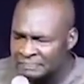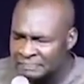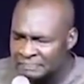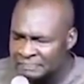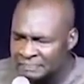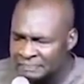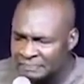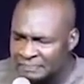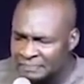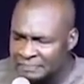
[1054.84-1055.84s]

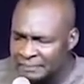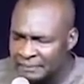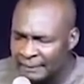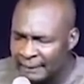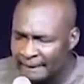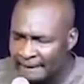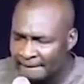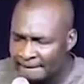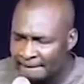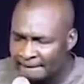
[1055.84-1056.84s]
[no speech]